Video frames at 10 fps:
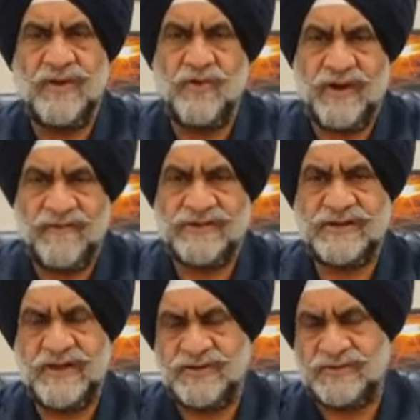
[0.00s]
the
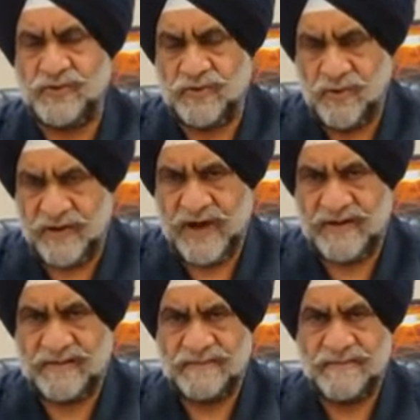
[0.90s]
university they should look
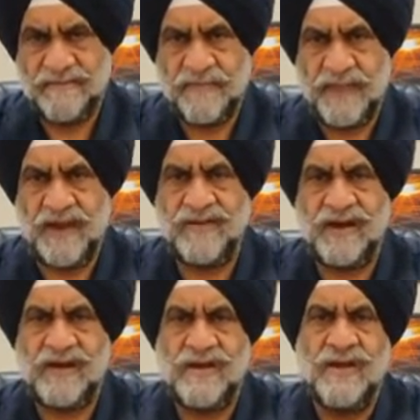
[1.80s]
at, and
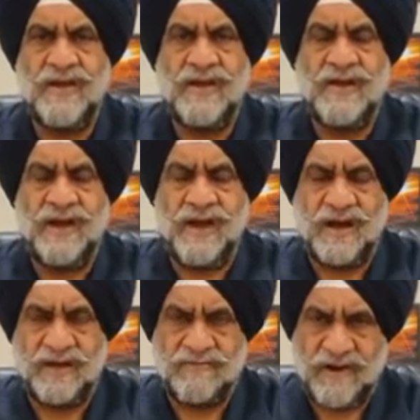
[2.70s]

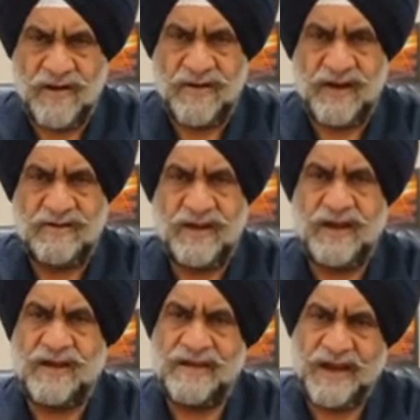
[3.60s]
the country
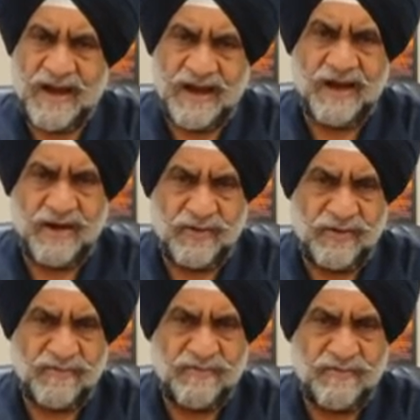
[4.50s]
they can get
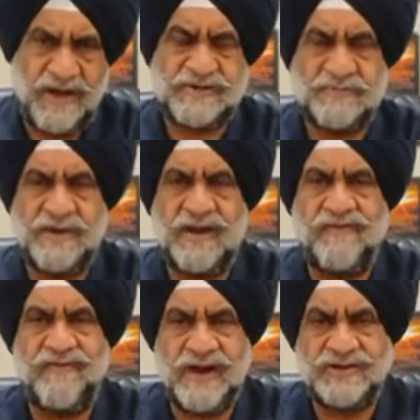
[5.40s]
into as per
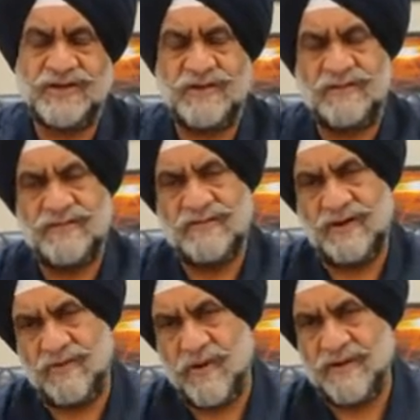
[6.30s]
their financial
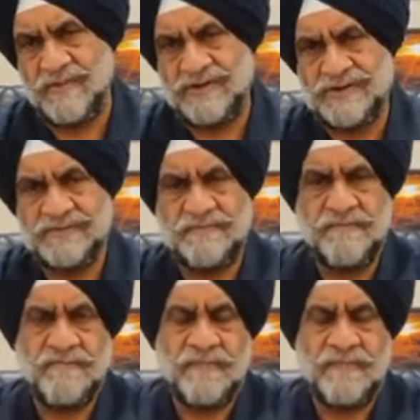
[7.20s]
requirements.